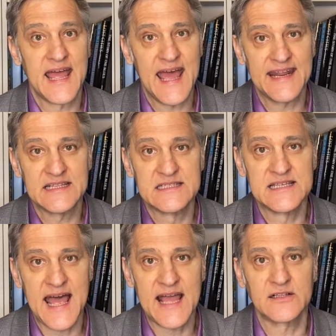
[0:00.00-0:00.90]
at
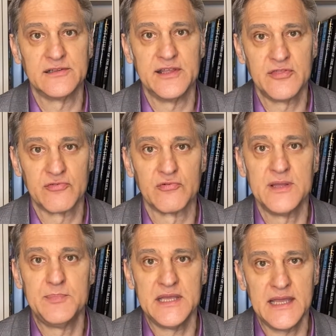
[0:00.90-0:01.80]
exactly 3
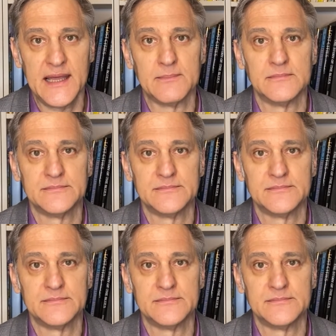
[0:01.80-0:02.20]
p.m.